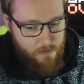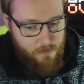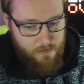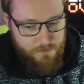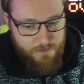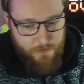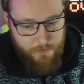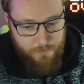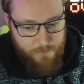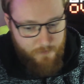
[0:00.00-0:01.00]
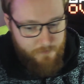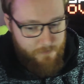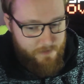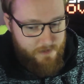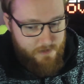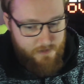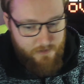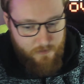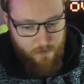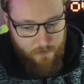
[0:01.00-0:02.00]
so from the beginning
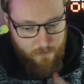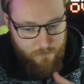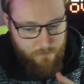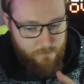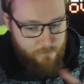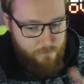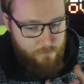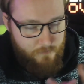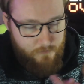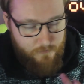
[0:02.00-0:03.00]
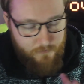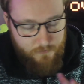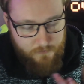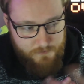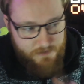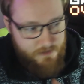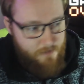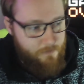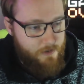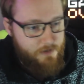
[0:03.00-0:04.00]
of
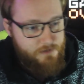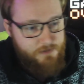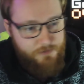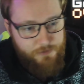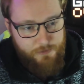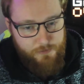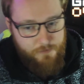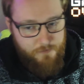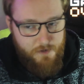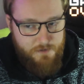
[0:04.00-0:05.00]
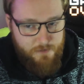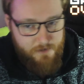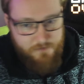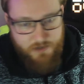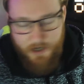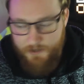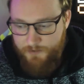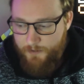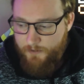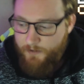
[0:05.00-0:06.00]
December to the first week of
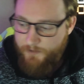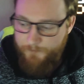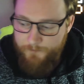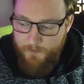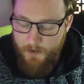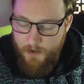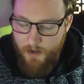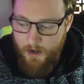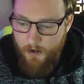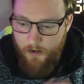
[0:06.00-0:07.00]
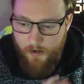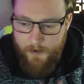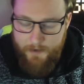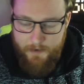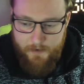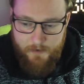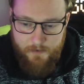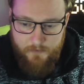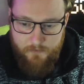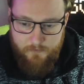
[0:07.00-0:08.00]
January, I
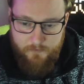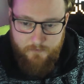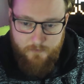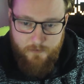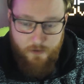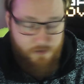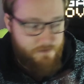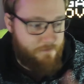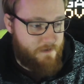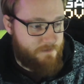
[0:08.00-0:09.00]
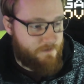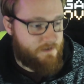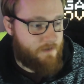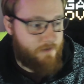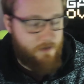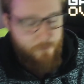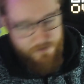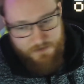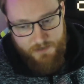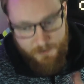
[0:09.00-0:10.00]
got onto Facebook's Level Up, which
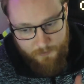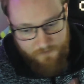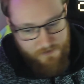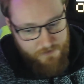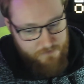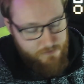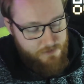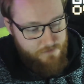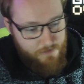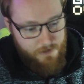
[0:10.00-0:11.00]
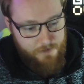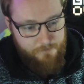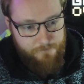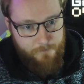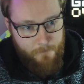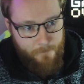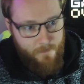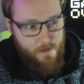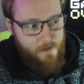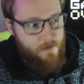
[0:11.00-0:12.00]
is the equivalent of Twitch affiliate.
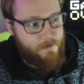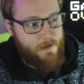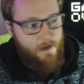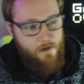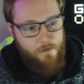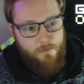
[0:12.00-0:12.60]
Now,